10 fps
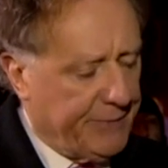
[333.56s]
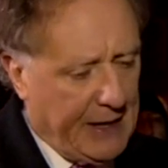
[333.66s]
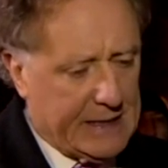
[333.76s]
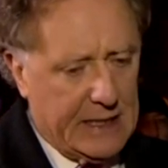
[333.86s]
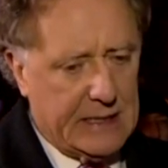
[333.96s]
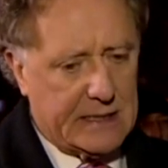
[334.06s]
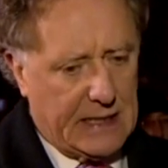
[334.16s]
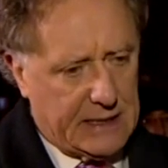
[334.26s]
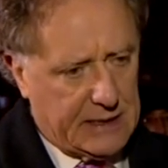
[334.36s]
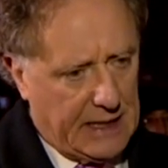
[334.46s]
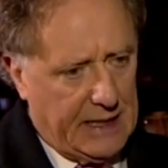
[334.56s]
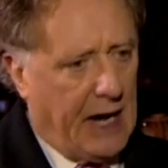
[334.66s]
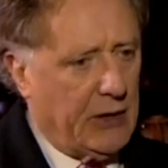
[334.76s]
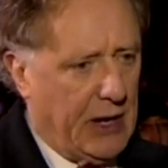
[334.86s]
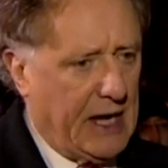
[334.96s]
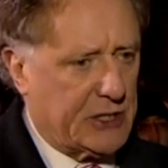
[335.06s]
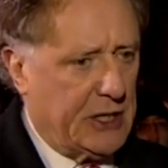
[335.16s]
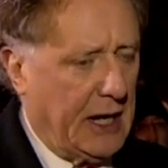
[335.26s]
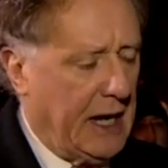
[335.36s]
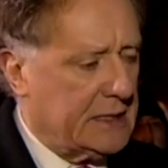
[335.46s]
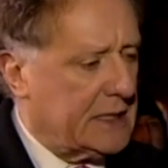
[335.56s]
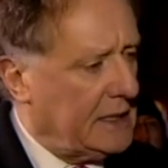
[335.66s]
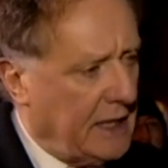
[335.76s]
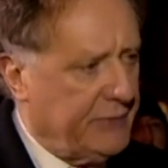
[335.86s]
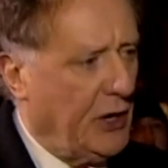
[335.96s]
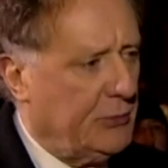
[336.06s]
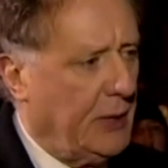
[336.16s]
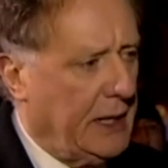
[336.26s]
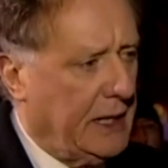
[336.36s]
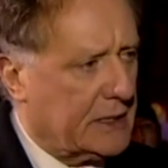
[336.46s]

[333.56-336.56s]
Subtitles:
The fact is that they're now nationalised and they've no money.